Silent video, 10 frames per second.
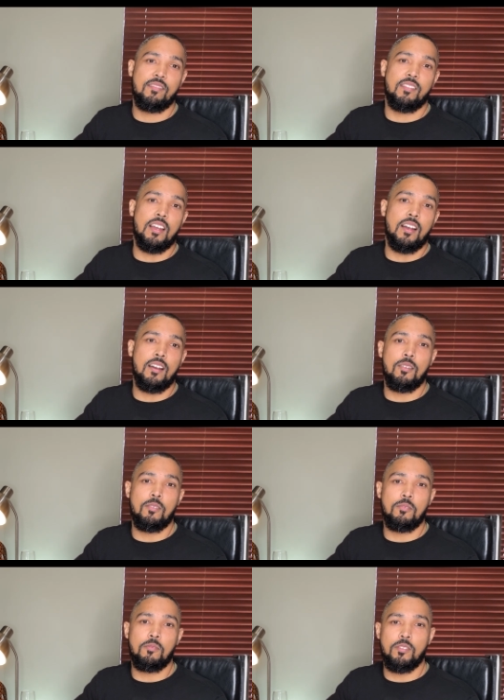Now,
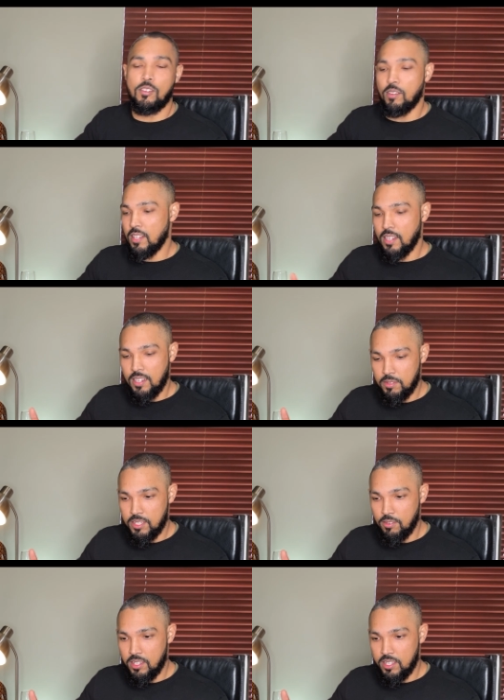your income is
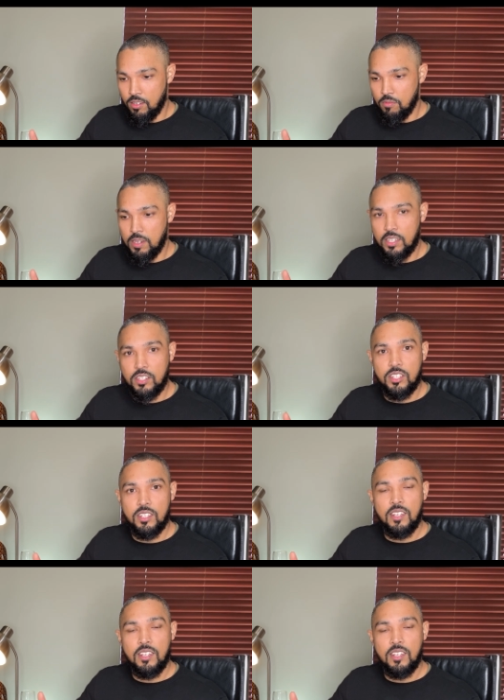only so much